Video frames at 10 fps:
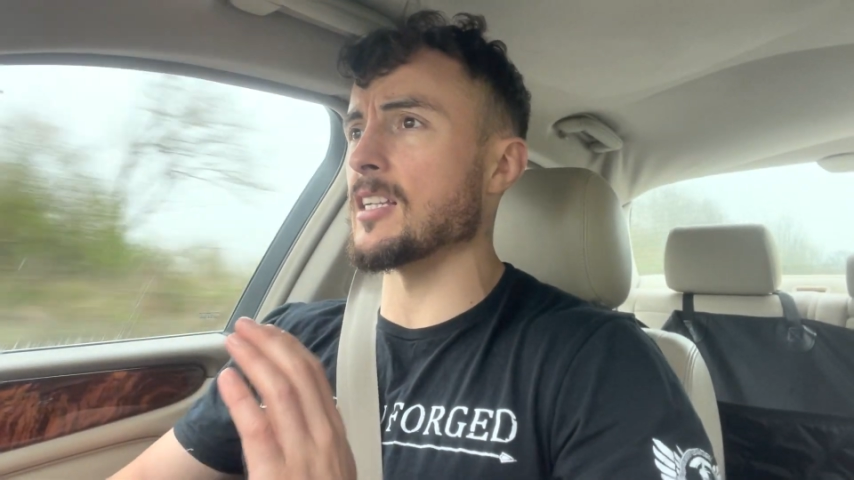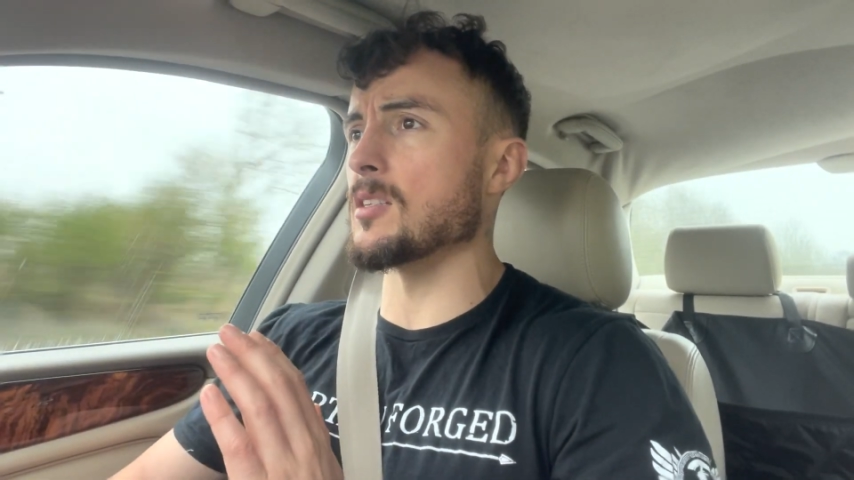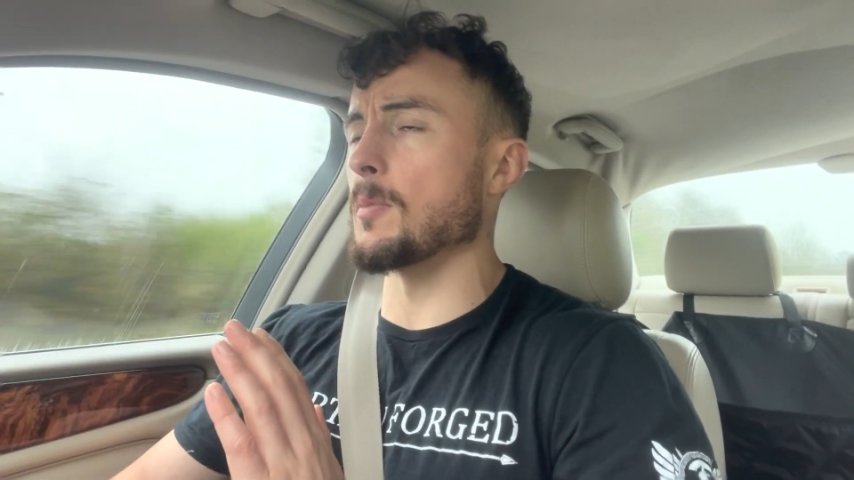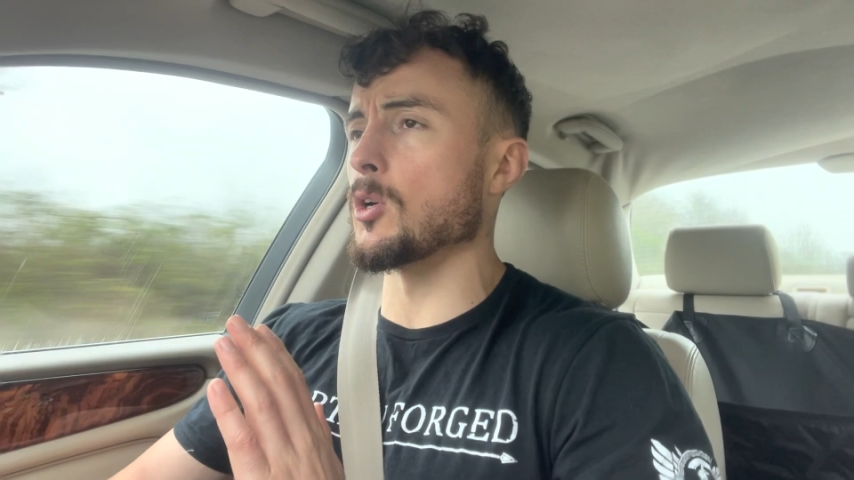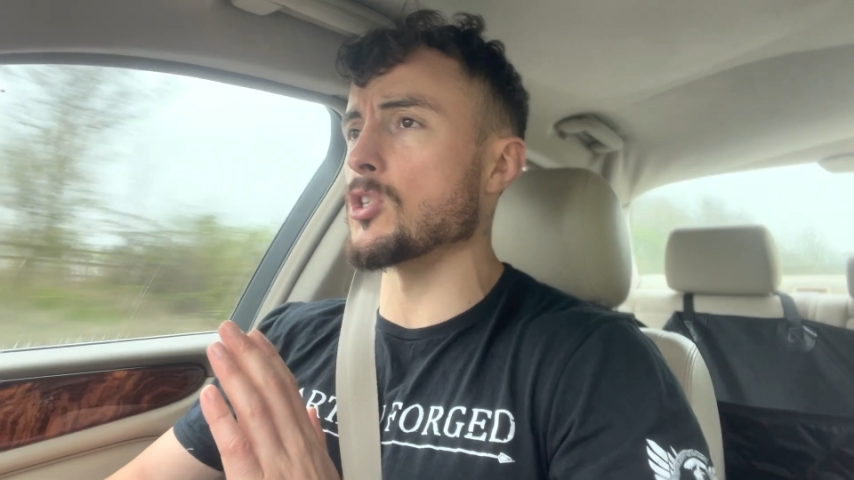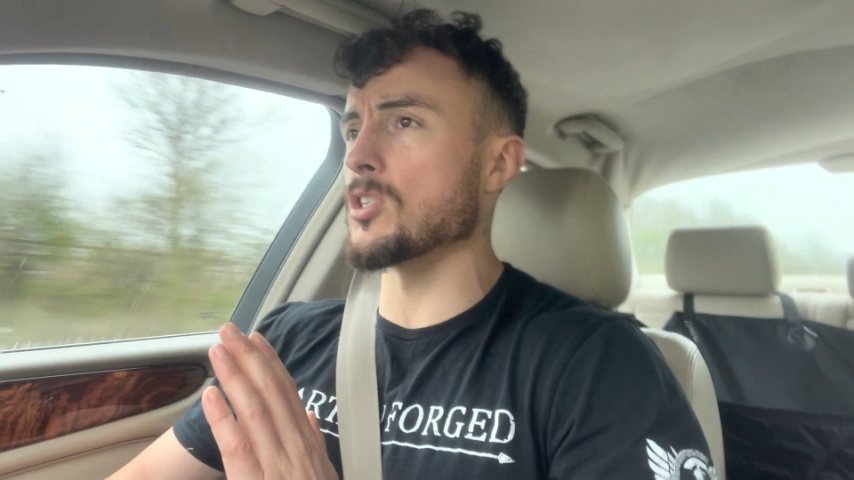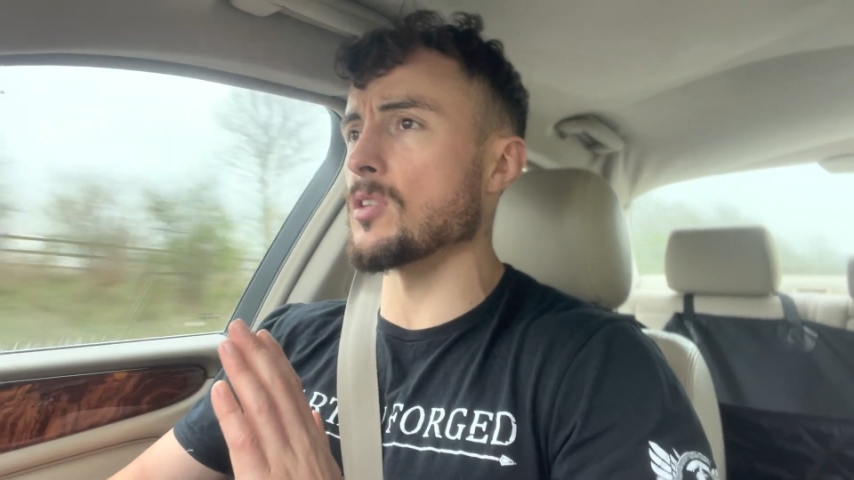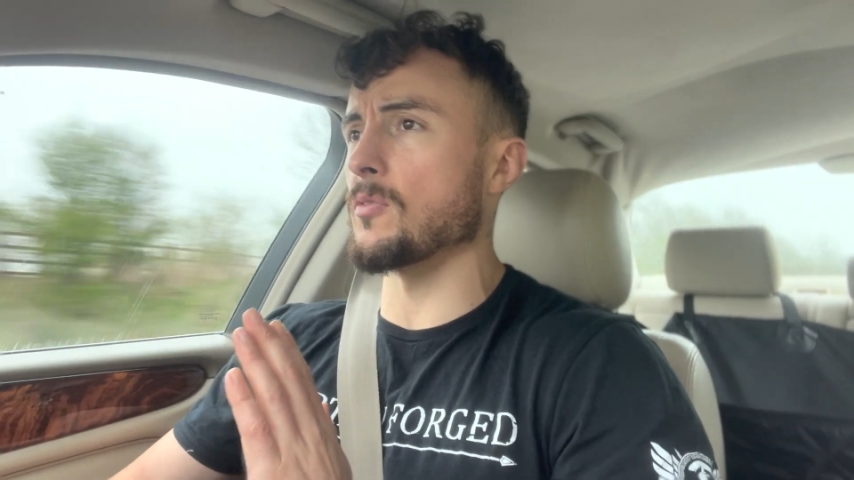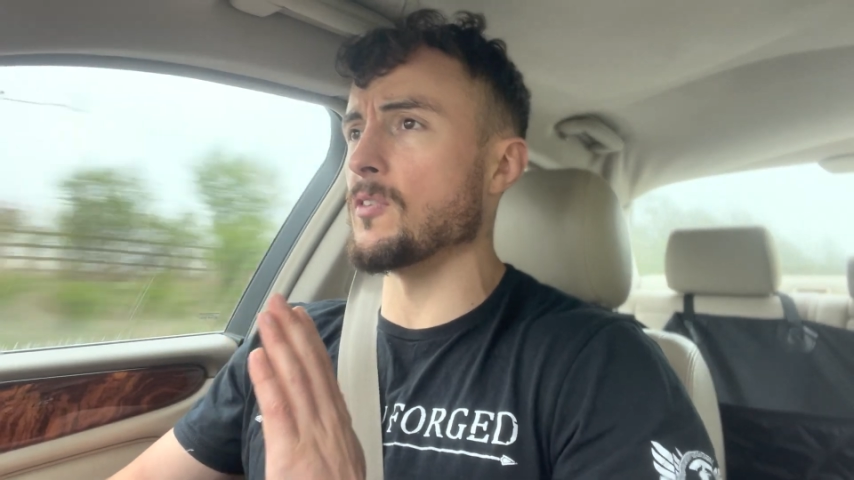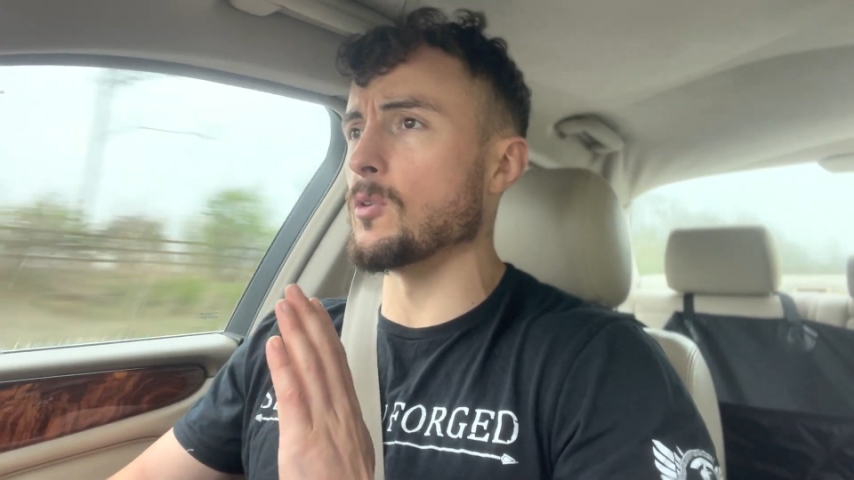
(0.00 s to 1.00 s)
there's emotions
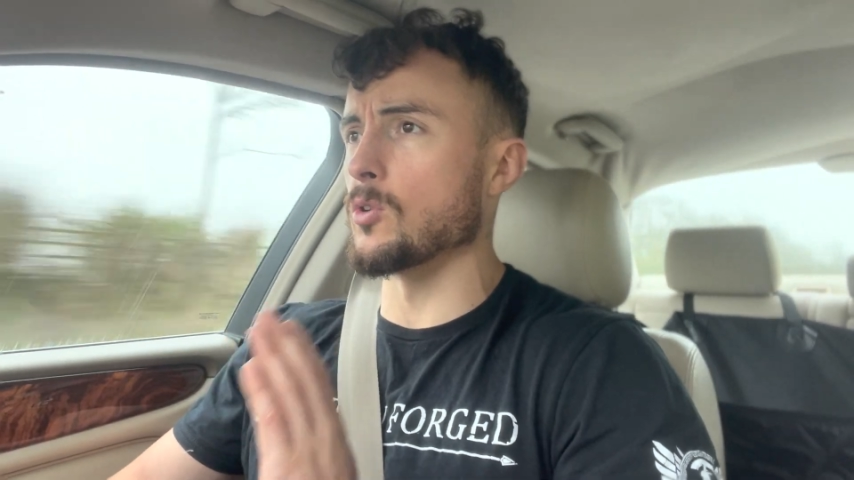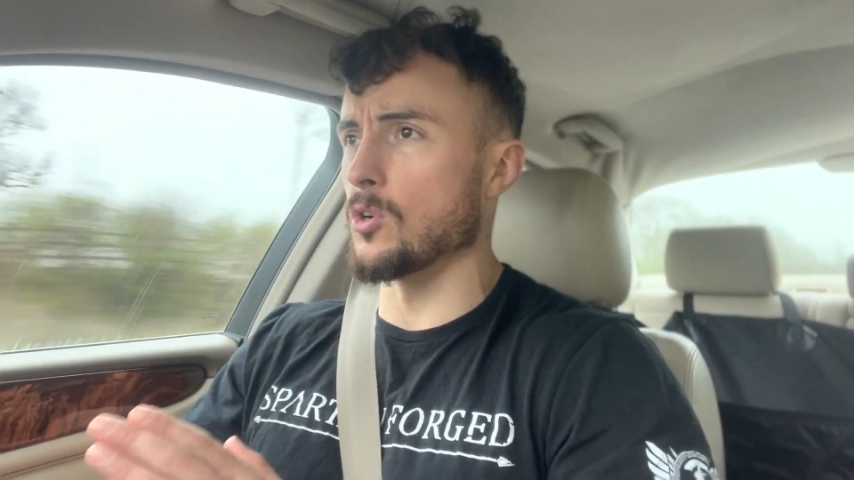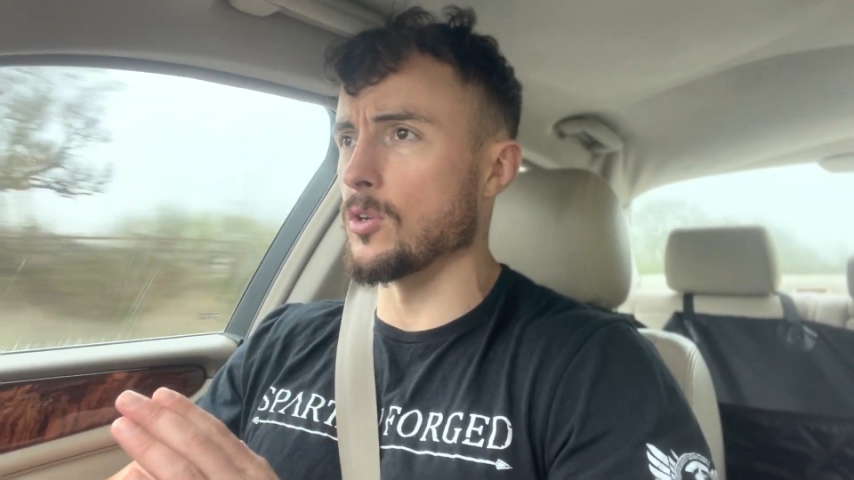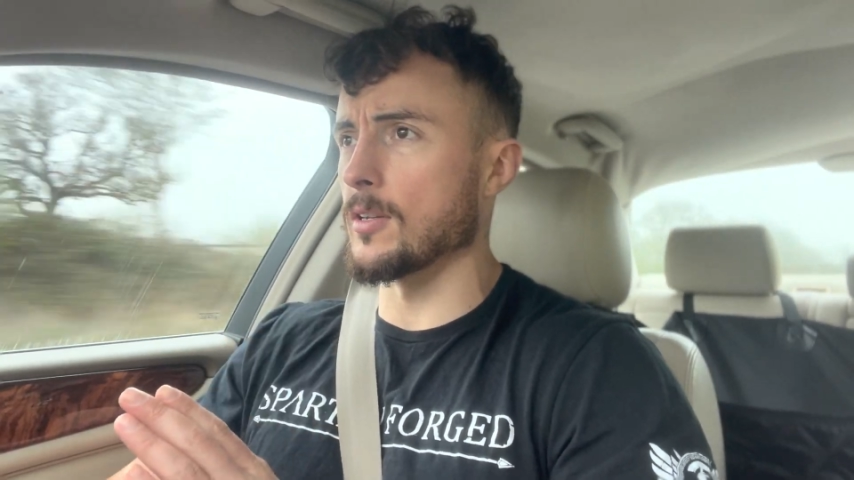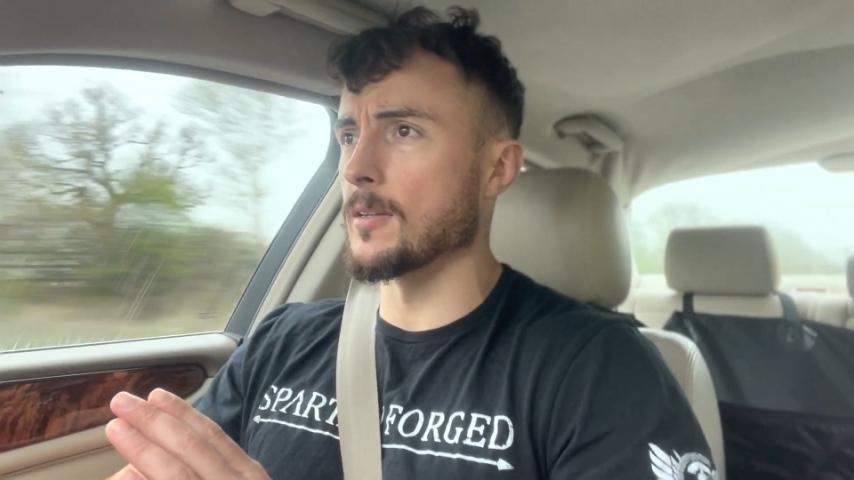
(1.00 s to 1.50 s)
that feel good.